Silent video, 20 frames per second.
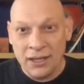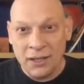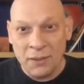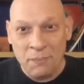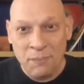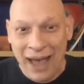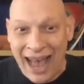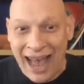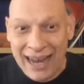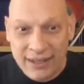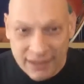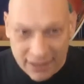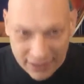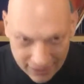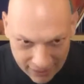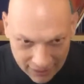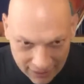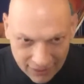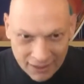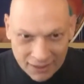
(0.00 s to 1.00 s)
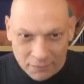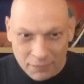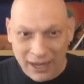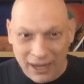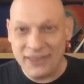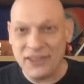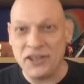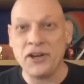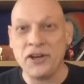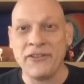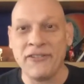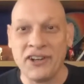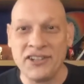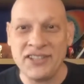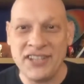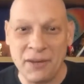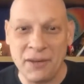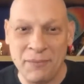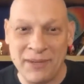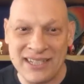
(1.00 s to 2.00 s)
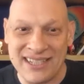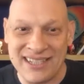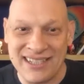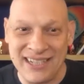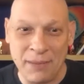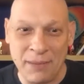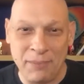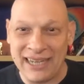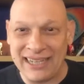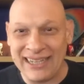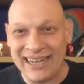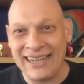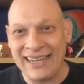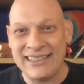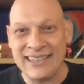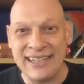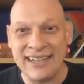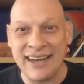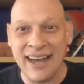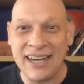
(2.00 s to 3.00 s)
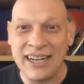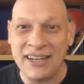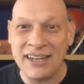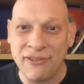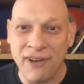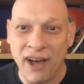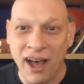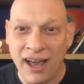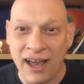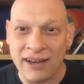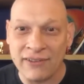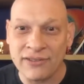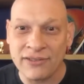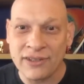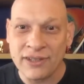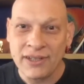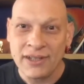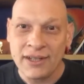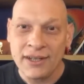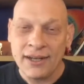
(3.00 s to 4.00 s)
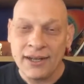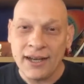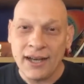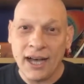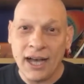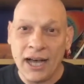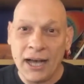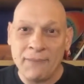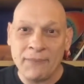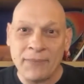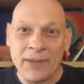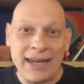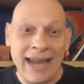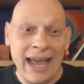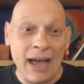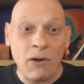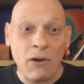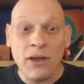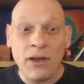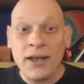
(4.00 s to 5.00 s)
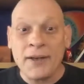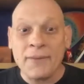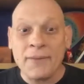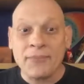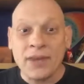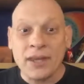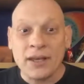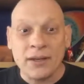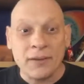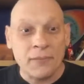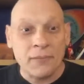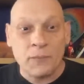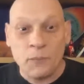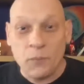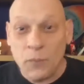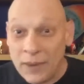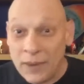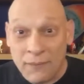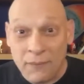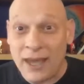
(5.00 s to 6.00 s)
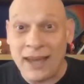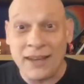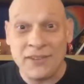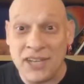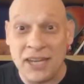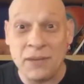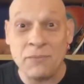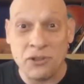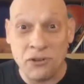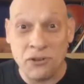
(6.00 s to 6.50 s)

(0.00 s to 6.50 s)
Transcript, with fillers: patented by the University of Mississippi in 1995. Um, now, turmeric, tell